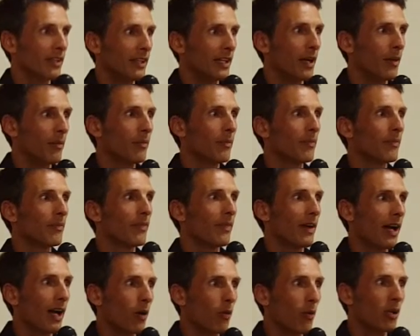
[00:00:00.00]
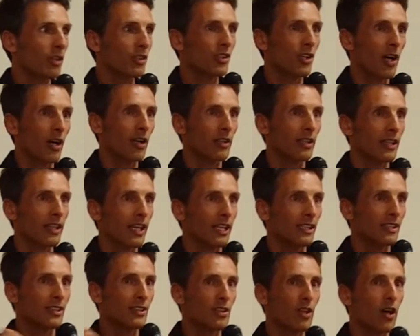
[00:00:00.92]
Yep, I want chocolate.
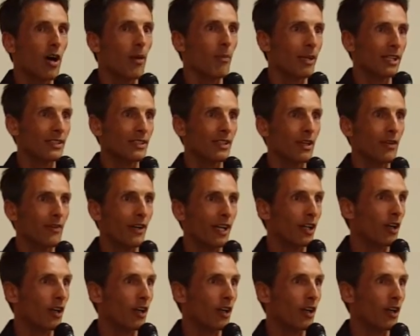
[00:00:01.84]
I just caught myself.